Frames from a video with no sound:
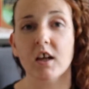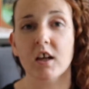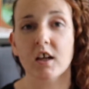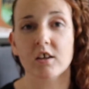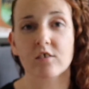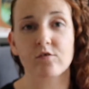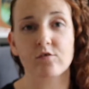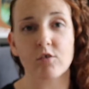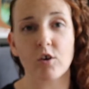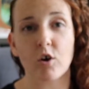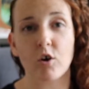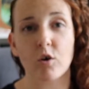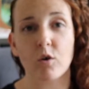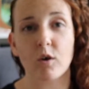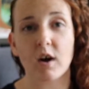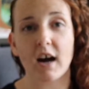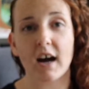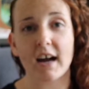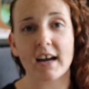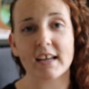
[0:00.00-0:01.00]
So
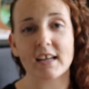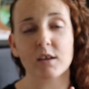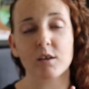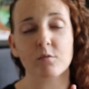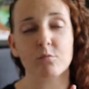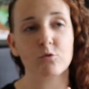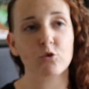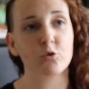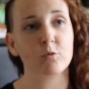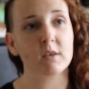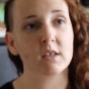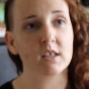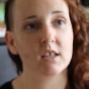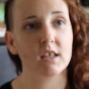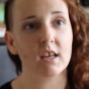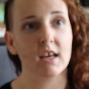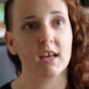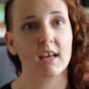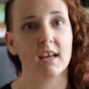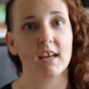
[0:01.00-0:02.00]
I am doing
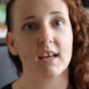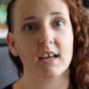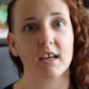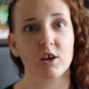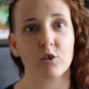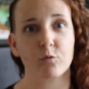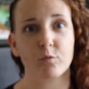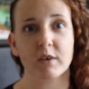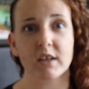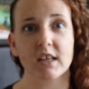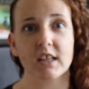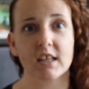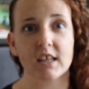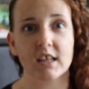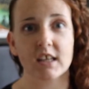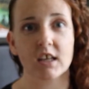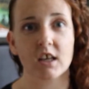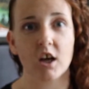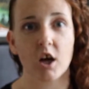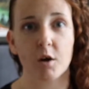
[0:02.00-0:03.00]
a
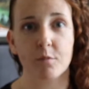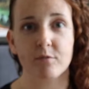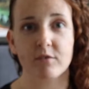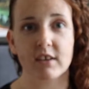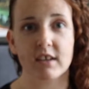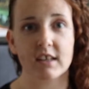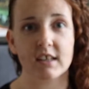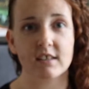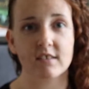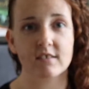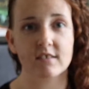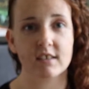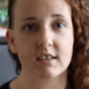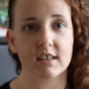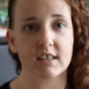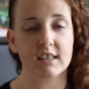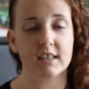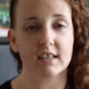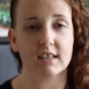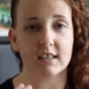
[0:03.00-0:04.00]
reading update,
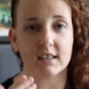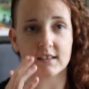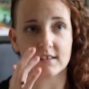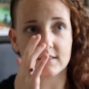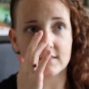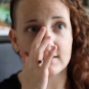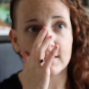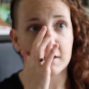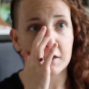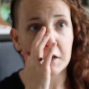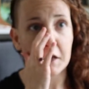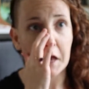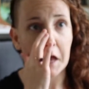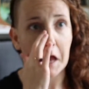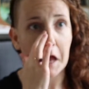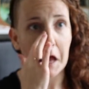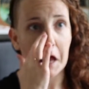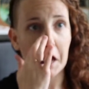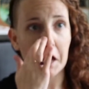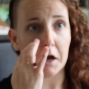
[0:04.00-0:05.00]
and
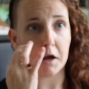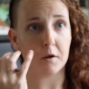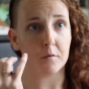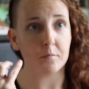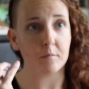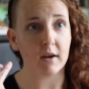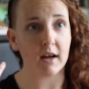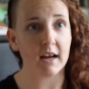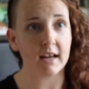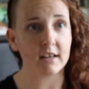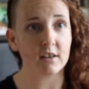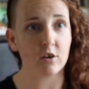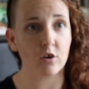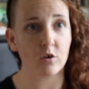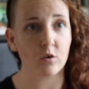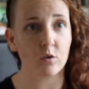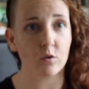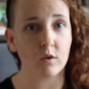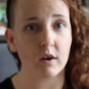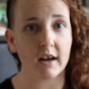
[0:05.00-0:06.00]
I
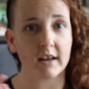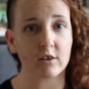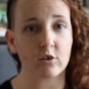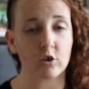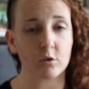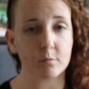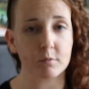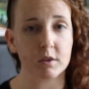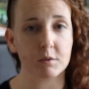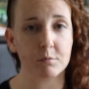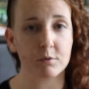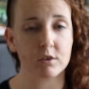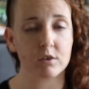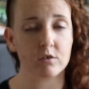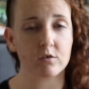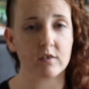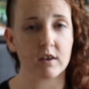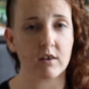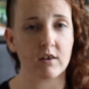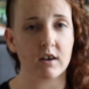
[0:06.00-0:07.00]
know I normally put
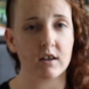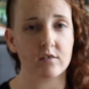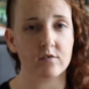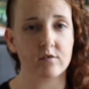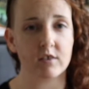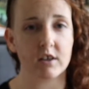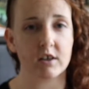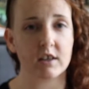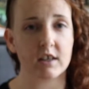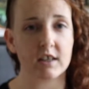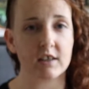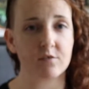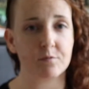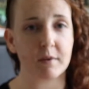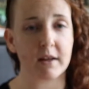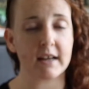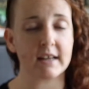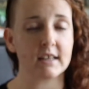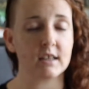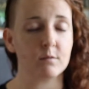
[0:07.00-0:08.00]
those out on Saturdays,
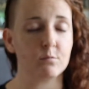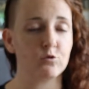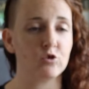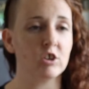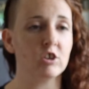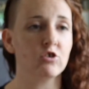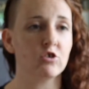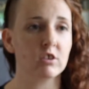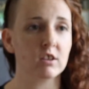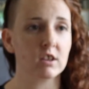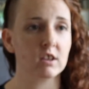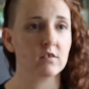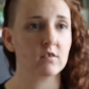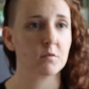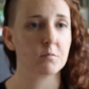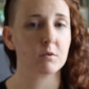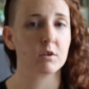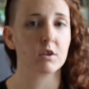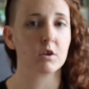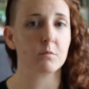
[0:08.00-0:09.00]
but I am changing things
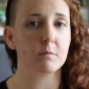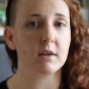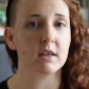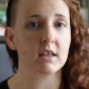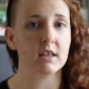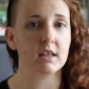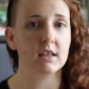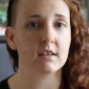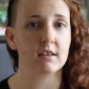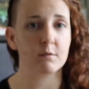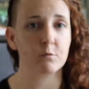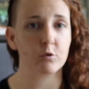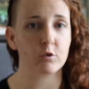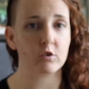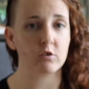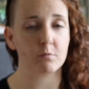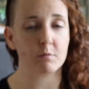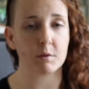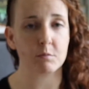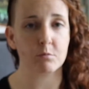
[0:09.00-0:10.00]
up a little bit and I'm
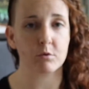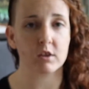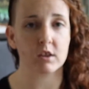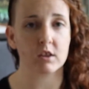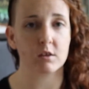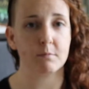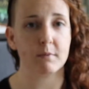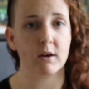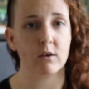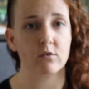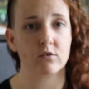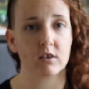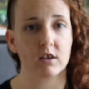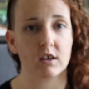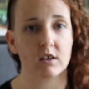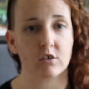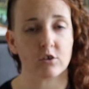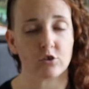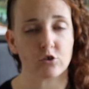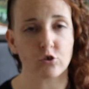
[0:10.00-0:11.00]
going to be putting them out
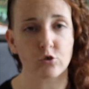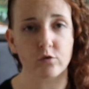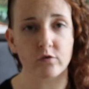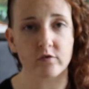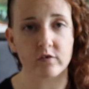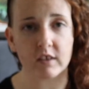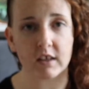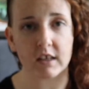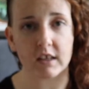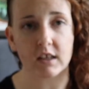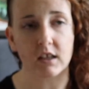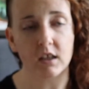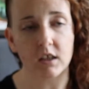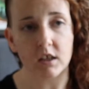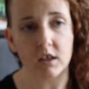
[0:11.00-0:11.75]
on Tuesday.